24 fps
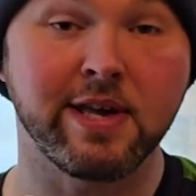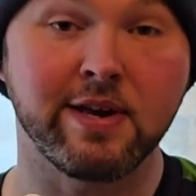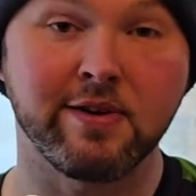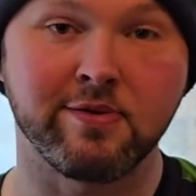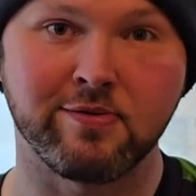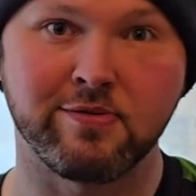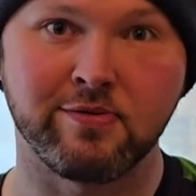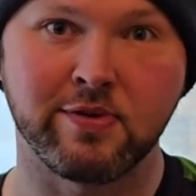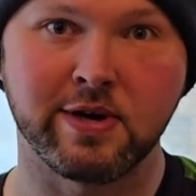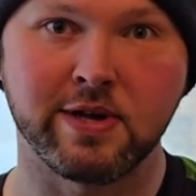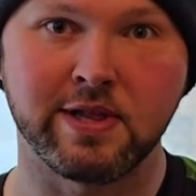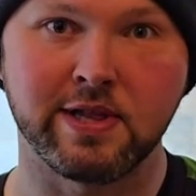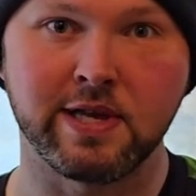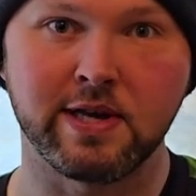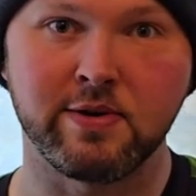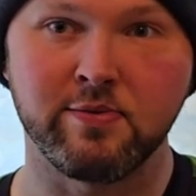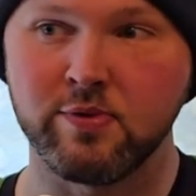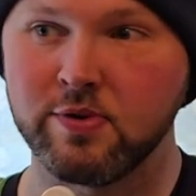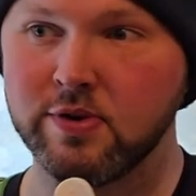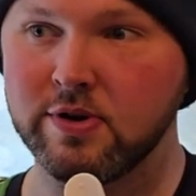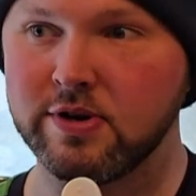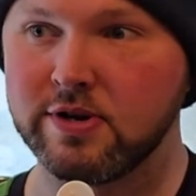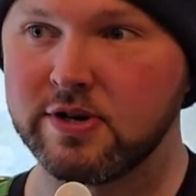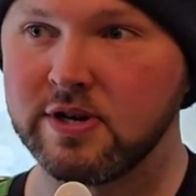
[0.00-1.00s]
It really
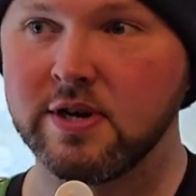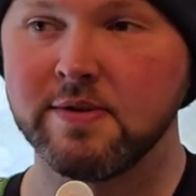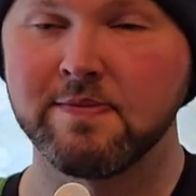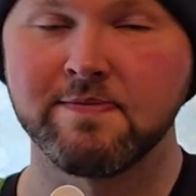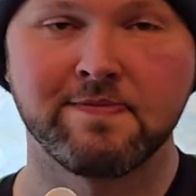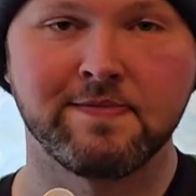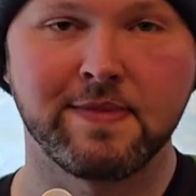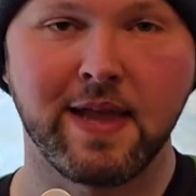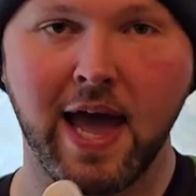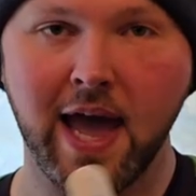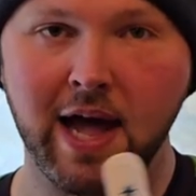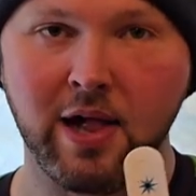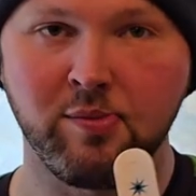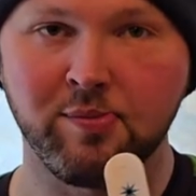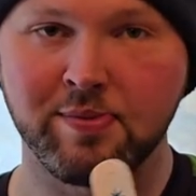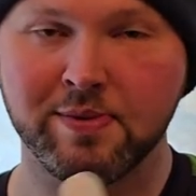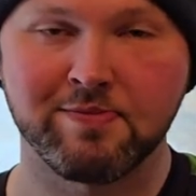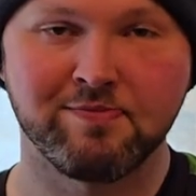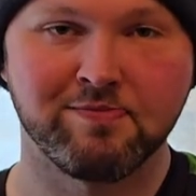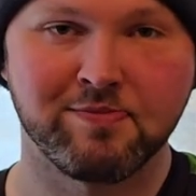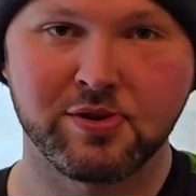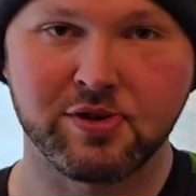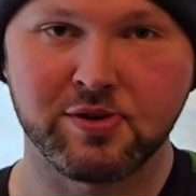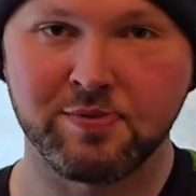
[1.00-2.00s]
would help
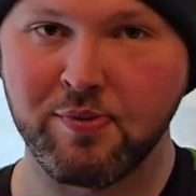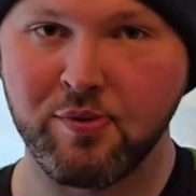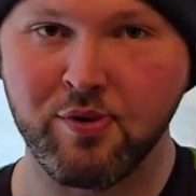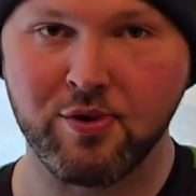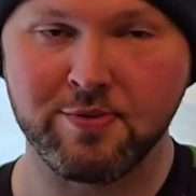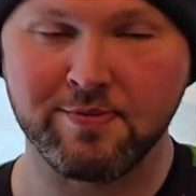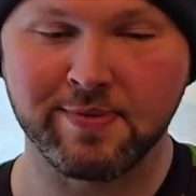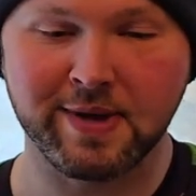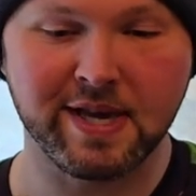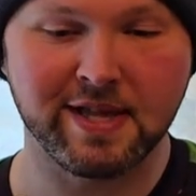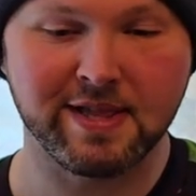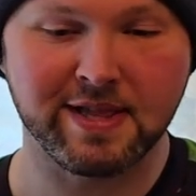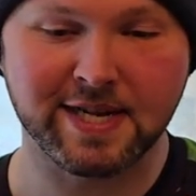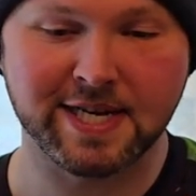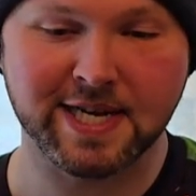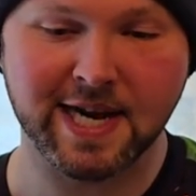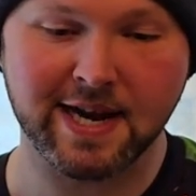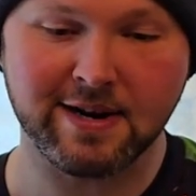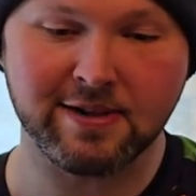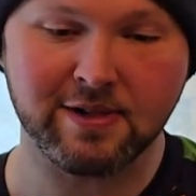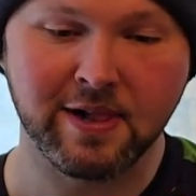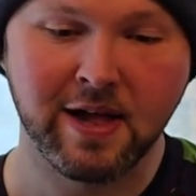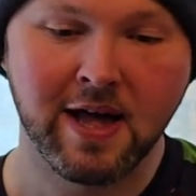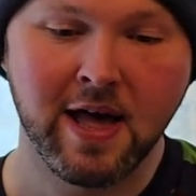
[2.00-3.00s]
support me in the
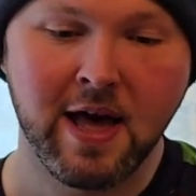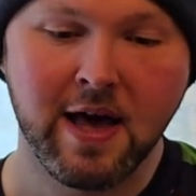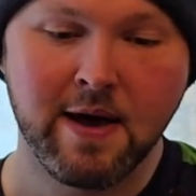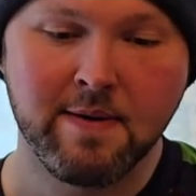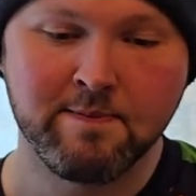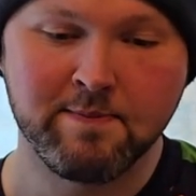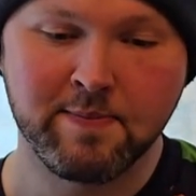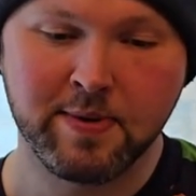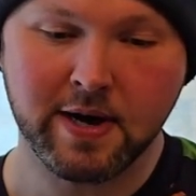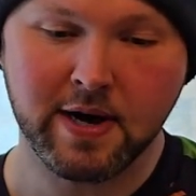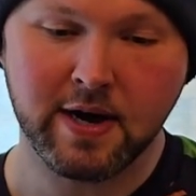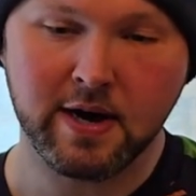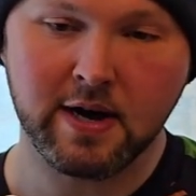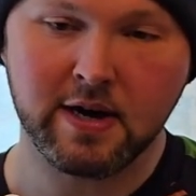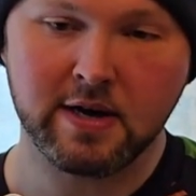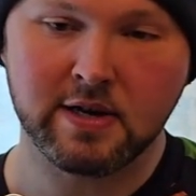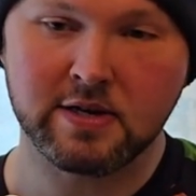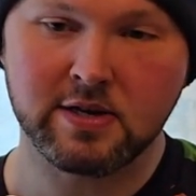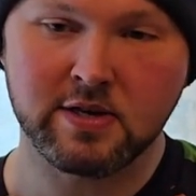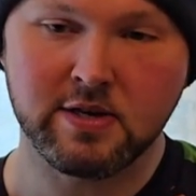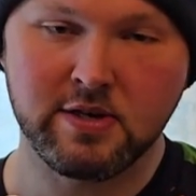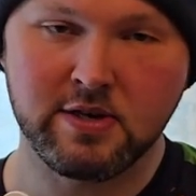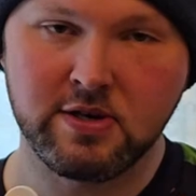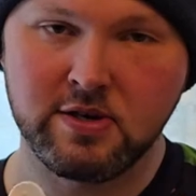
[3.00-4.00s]
channel,
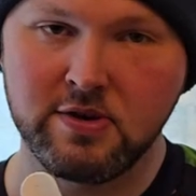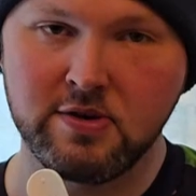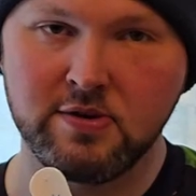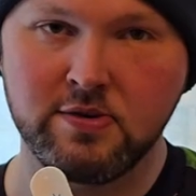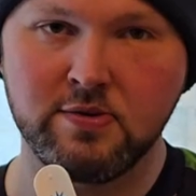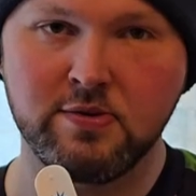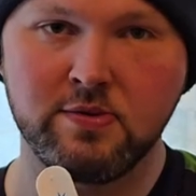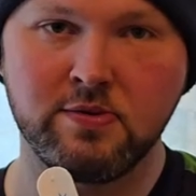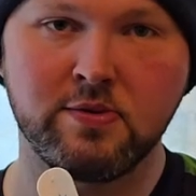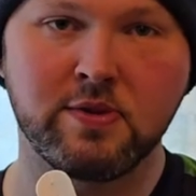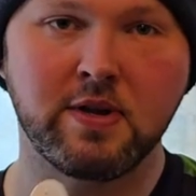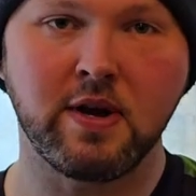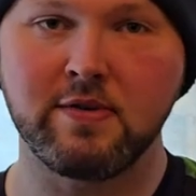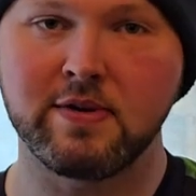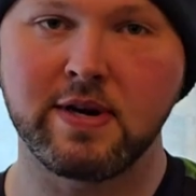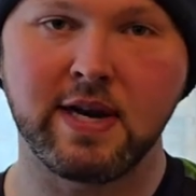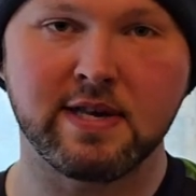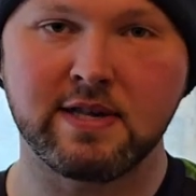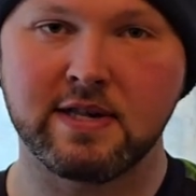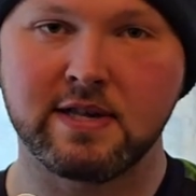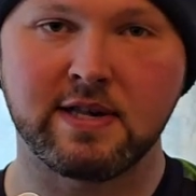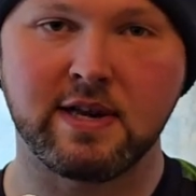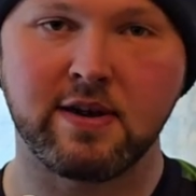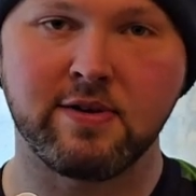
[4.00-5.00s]
but you don't
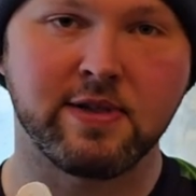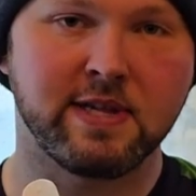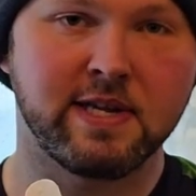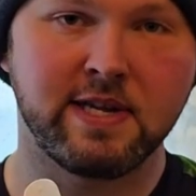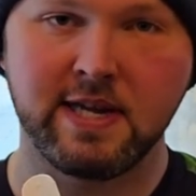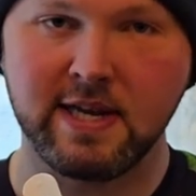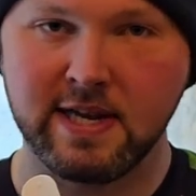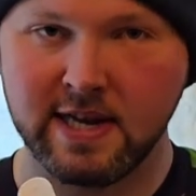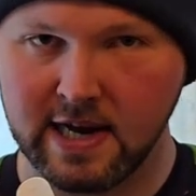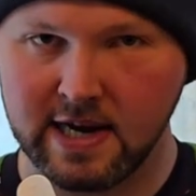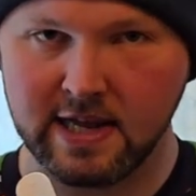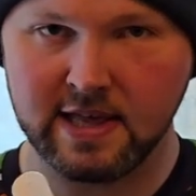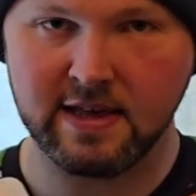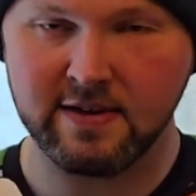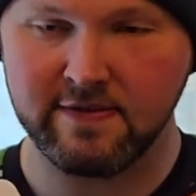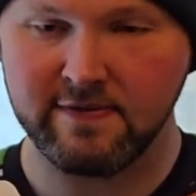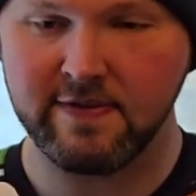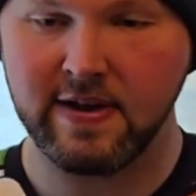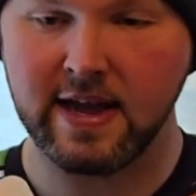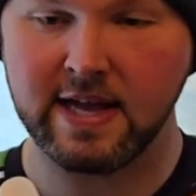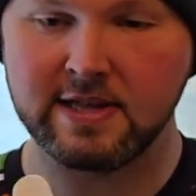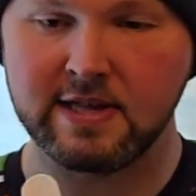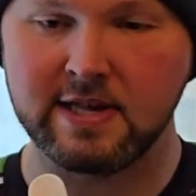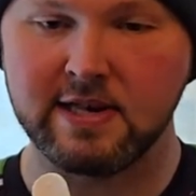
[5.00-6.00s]
necessarily need anything
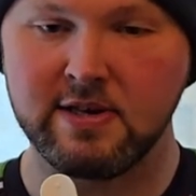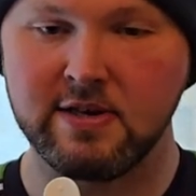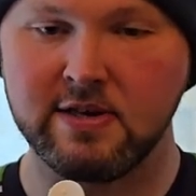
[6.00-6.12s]
fancy.